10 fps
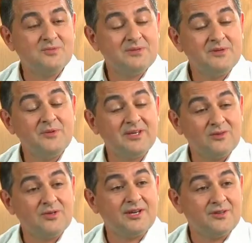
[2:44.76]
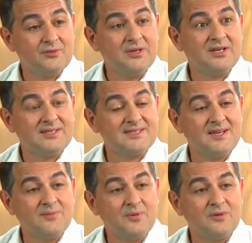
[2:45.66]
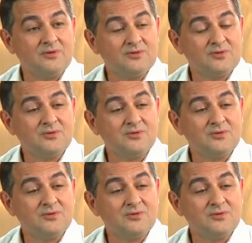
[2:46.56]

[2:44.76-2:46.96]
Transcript: So maybe we can look at a real example